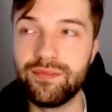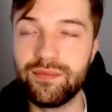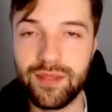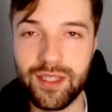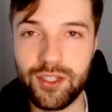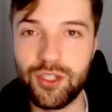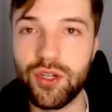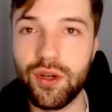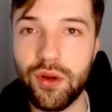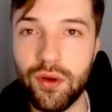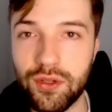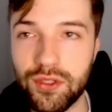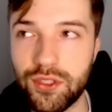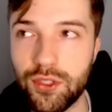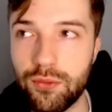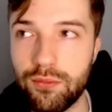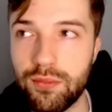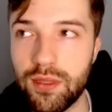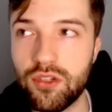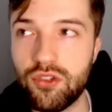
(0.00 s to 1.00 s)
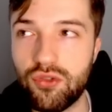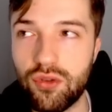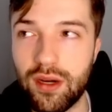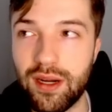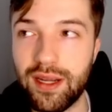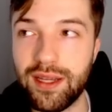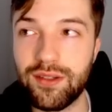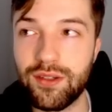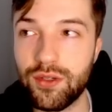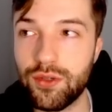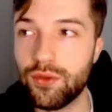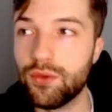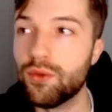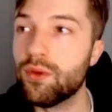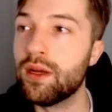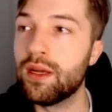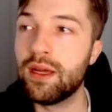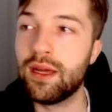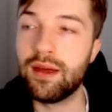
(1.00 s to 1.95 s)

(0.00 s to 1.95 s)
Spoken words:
they should also be trying to